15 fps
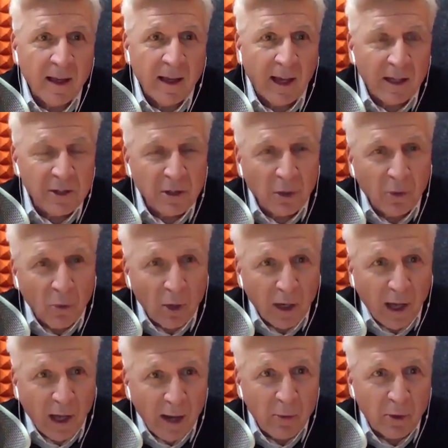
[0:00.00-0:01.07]
And so what
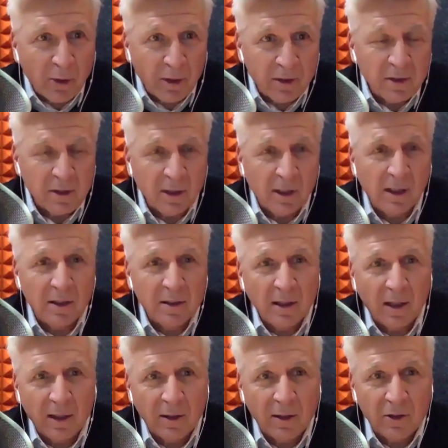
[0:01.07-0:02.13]
I want to see is
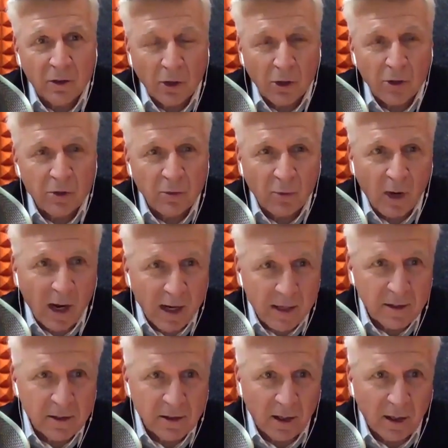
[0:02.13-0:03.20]
that the church
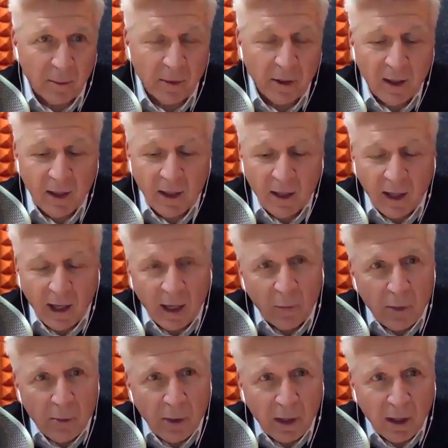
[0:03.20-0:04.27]
rises up and
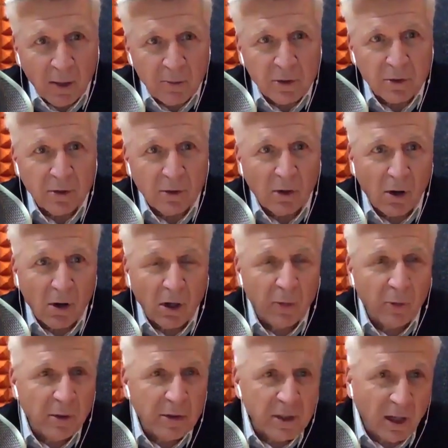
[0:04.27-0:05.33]
we become strong and
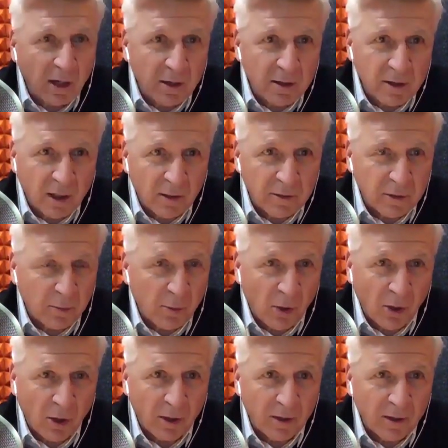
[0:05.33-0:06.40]
we set ourselves
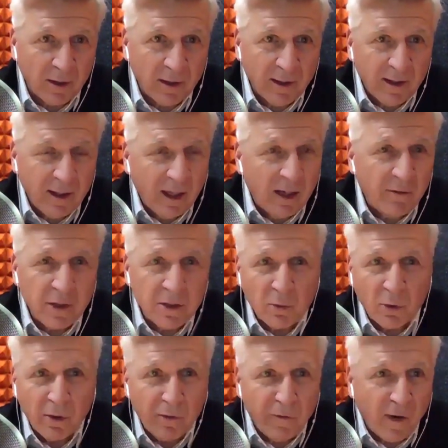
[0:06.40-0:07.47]
apart. If this
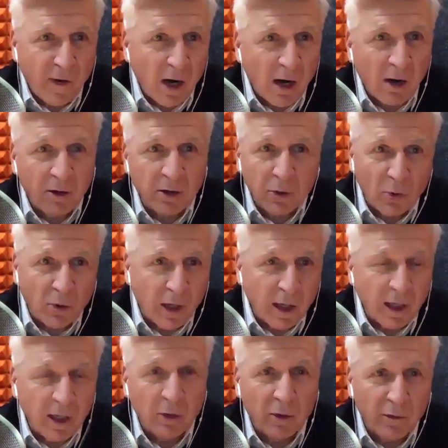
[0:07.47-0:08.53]
were a fire, a
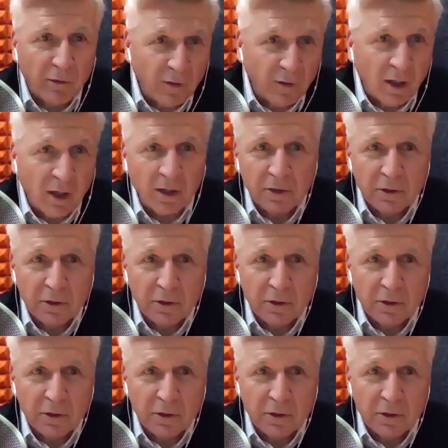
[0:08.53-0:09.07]
tornado, a flood, a